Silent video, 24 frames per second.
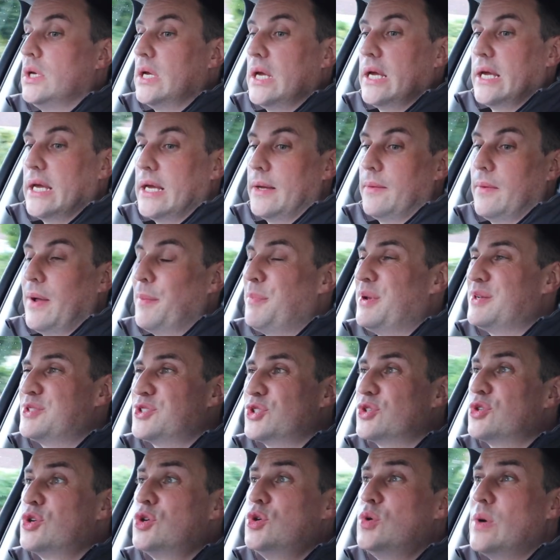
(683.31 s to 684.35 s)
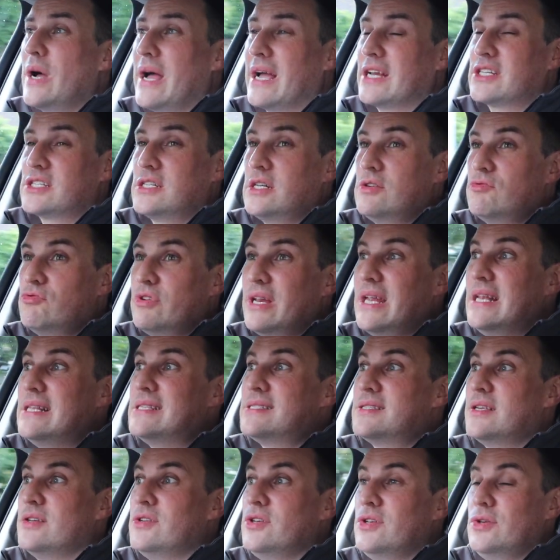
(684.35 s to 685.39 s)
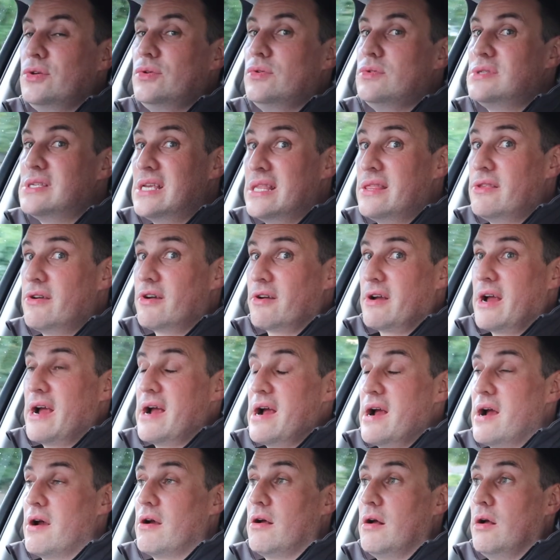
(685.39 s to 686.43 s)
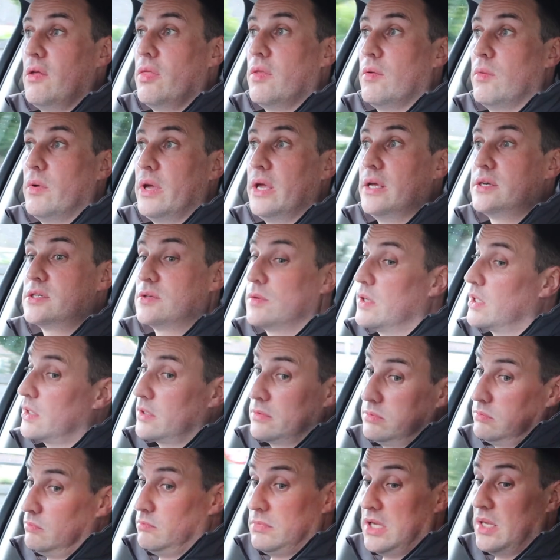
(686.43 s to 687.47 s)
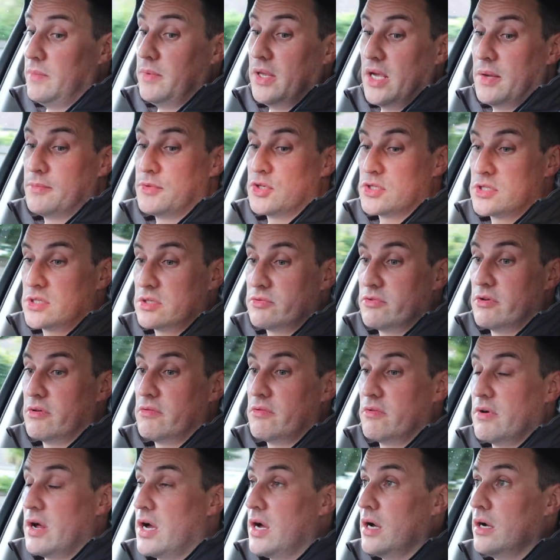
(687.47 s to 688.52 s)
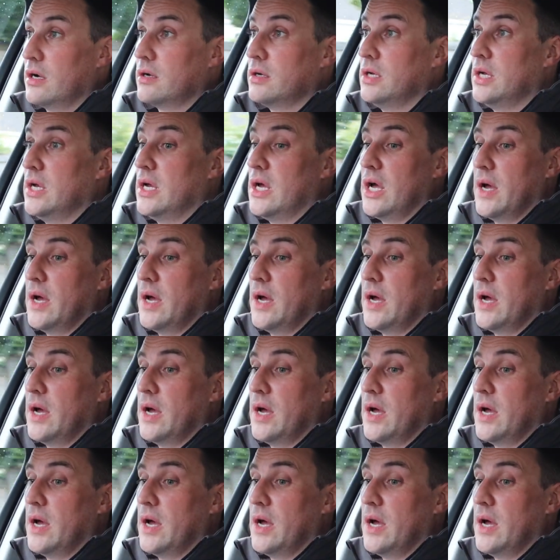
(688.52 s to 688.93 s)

I'm not sure who actually reads the news in their car on the way into work. Maybe I'm just wrong.